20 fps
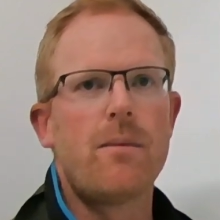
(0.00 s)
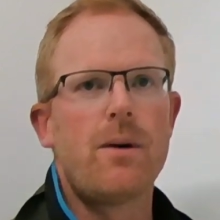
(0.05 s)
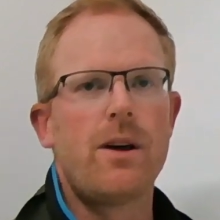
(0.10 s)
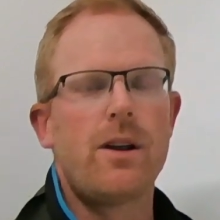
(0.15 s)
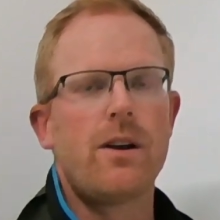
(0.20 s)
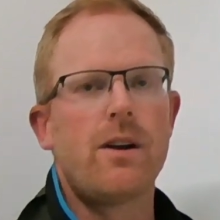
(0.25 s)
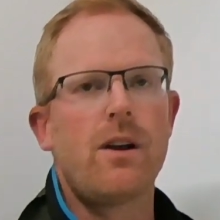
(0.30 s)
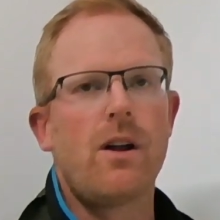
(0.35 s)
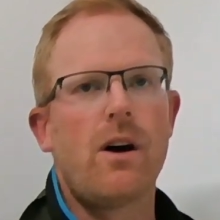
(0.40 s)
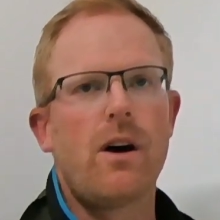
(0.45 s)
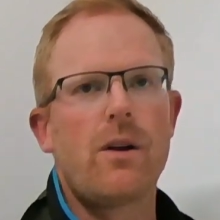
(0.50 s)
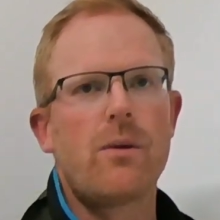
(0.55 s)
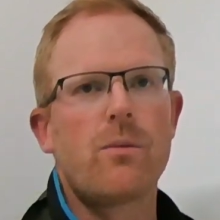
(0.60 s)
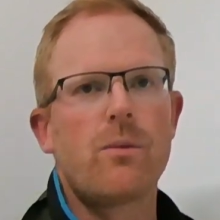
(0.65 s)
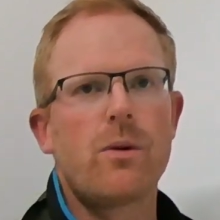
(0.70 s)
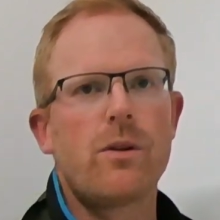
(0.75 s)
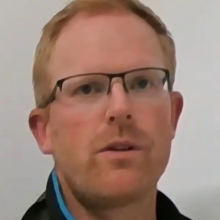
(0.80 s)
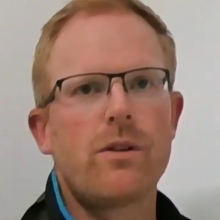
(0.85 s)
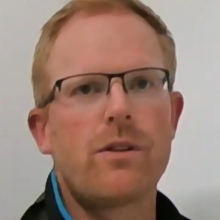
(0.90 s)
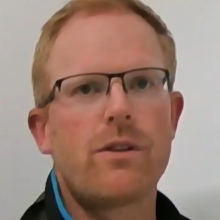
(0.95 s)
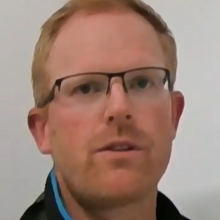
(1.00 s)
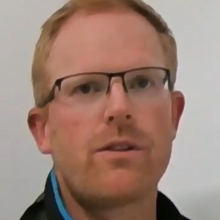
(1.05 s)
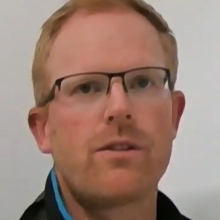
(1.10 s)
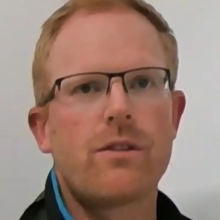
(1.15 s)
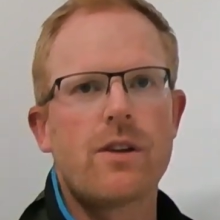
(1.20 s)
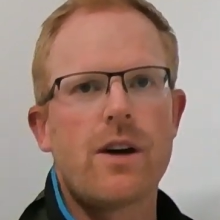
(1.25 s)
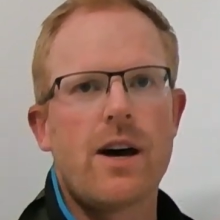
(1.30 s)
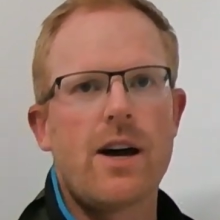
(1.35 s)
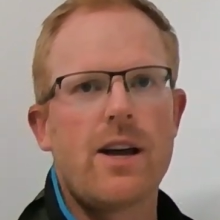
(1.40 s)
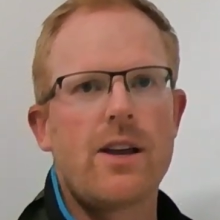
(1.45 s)
in line with
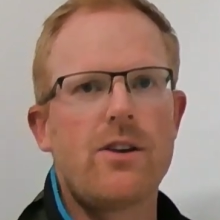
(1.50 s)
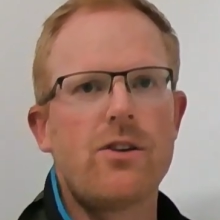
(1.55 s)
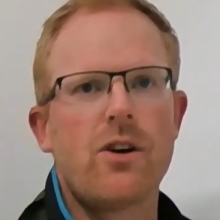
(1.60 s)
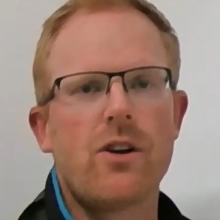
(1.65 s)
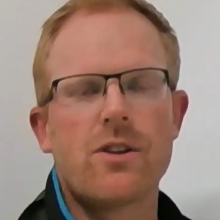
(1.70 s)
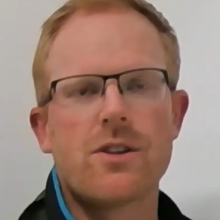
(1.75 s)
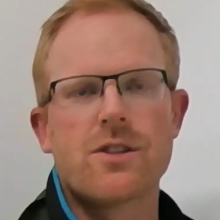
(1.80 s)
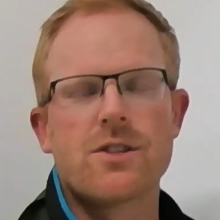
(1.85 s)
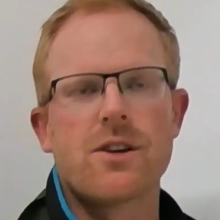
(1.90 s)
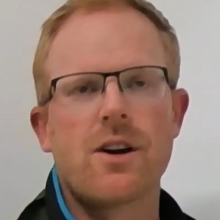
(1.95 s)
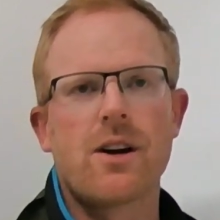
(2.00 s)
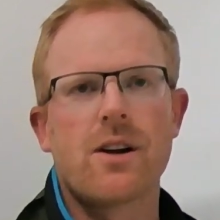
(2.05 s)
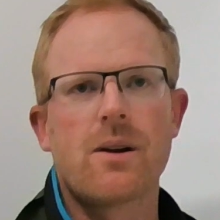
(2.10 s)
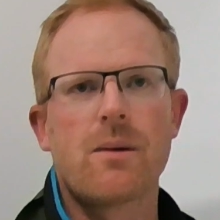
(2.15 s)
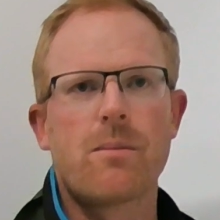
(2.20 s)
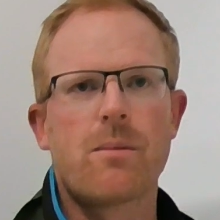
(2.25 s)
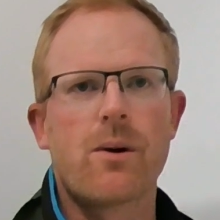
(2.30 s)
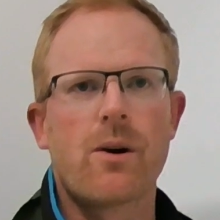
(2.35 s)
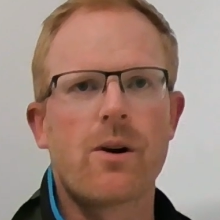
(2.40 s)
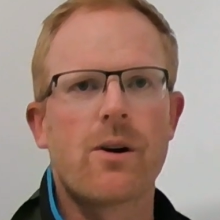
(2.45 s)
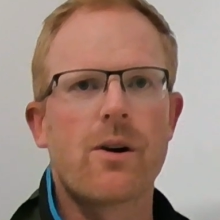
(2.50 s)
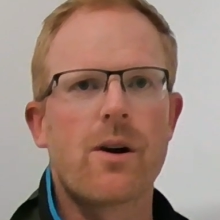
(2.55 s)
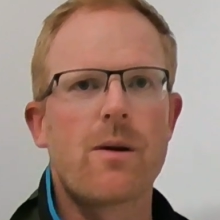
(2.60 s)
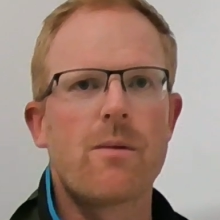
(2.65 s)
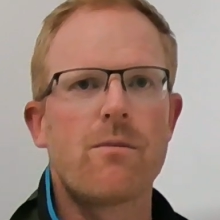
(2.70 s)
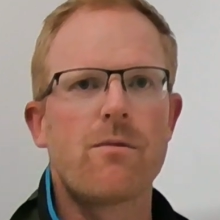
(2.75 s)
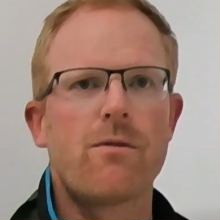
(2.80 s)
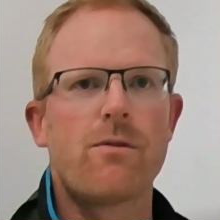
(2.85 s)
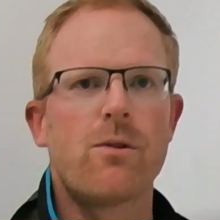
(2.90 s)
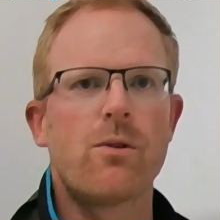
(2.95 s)
a non-cycler
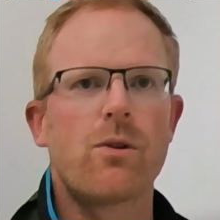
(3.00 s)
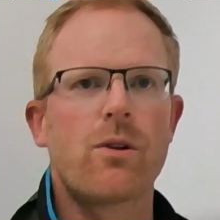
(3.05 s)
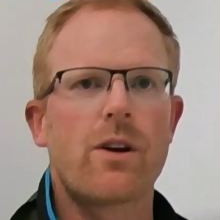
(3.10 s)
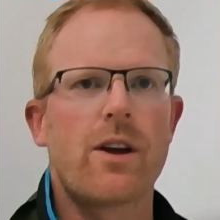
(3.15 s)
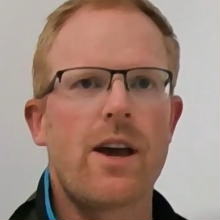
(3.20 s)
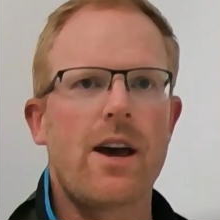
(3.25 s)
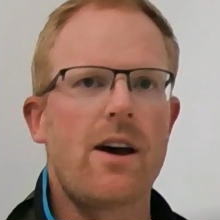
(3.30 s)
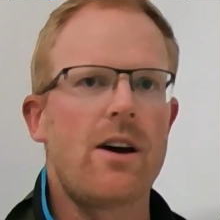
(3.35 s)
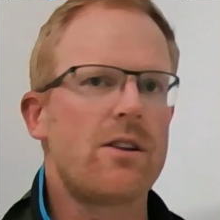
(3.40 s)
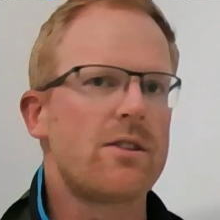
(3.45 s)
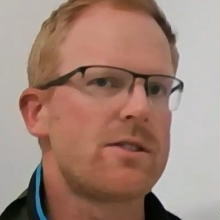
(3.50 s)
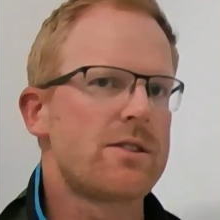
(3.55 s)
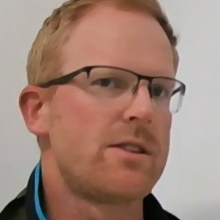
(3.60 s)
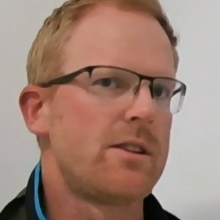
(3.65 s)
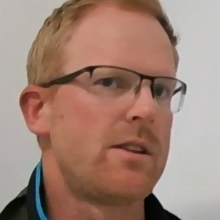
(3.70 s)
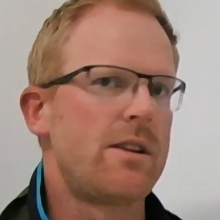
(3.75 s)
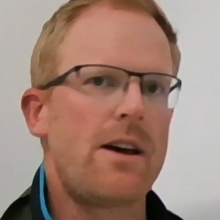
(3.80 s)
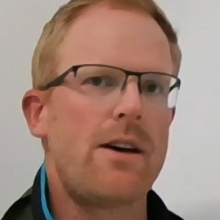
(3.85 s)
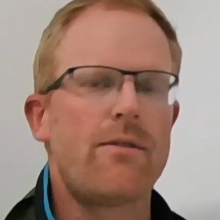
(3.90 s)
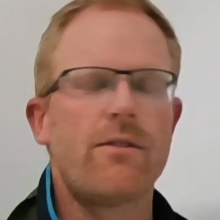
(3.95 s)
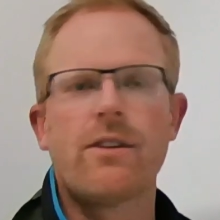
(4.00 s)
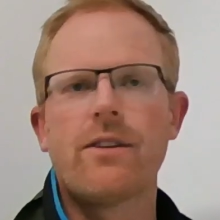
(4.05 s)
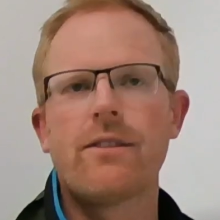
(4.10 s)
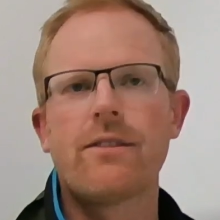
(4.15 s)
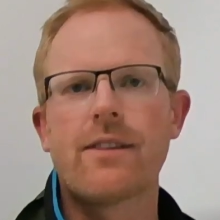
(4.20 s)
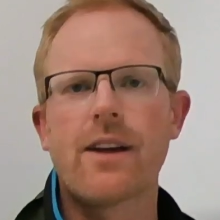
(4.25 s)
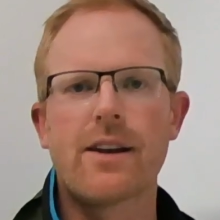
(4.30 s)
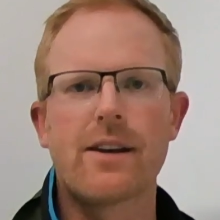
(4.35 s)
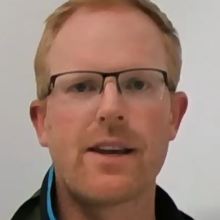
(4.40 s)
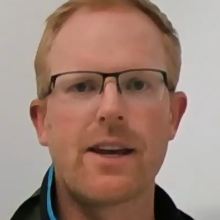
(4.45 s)
program for cows that haven't
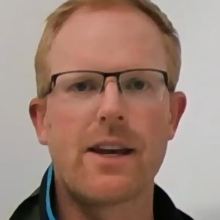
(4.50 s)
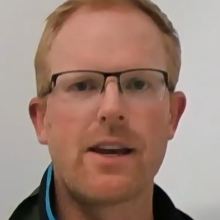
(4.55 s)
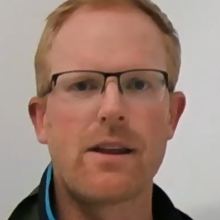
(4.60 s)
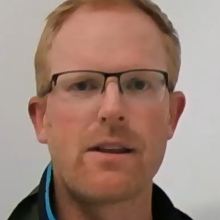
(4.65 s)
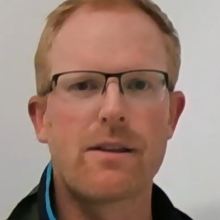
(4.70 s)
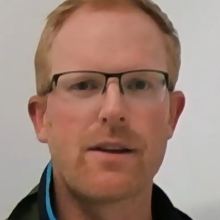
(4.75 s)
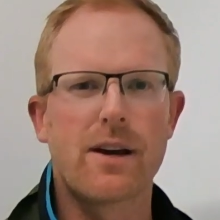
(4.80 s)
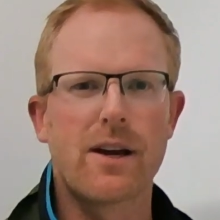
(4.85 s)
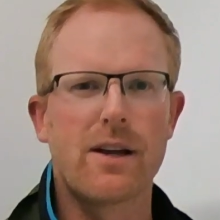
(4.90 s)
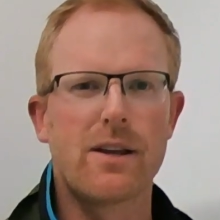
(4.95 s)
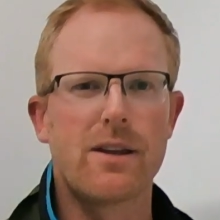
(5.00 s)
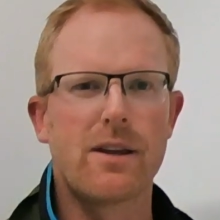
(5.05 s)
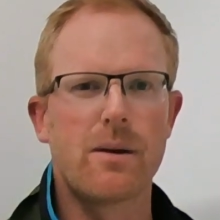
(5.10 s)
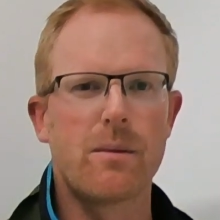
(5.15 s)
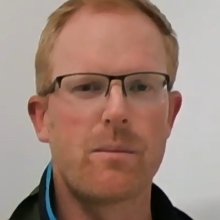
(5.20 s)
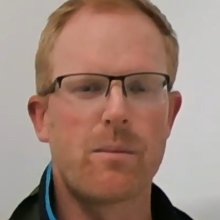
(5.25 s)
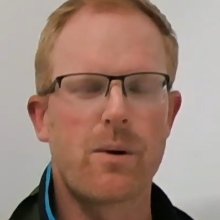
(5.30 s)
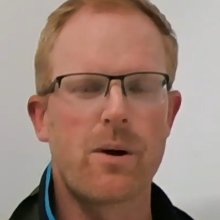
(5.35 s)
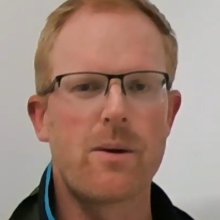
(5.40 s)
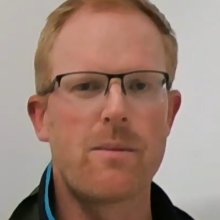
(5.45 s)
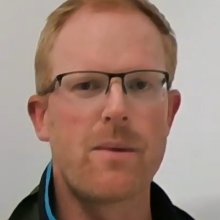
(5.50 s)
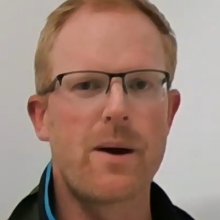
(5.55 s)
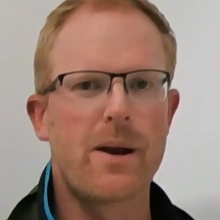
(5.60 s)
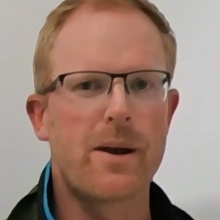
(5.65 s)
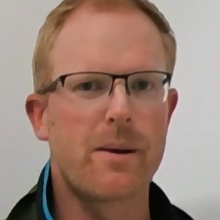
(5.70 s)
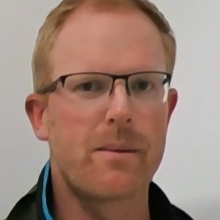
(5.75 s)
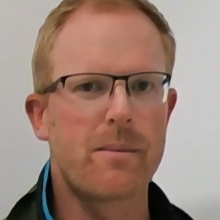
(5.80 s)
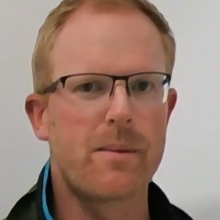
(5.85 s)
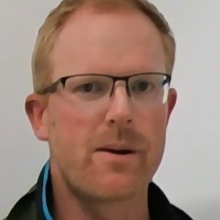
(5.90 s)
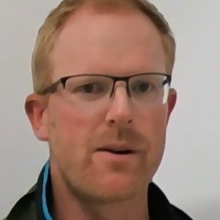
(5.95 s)
done anything in the
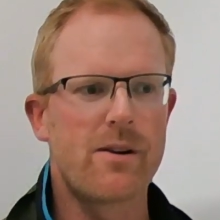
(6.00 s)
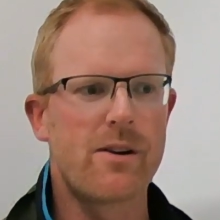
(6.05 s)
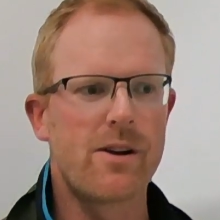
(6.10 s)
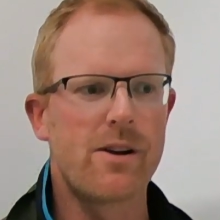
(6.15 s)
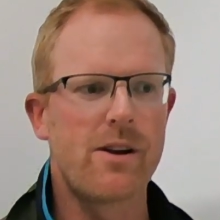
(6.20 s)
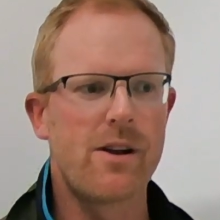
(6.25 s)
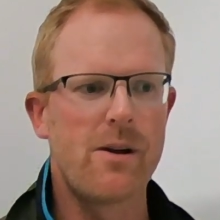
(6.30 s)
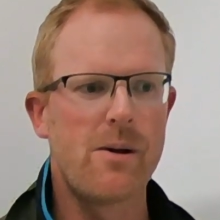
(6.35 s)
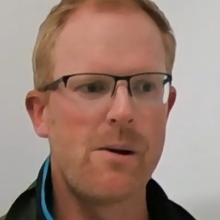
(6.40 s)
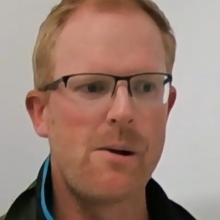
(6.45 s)
pre-mating period.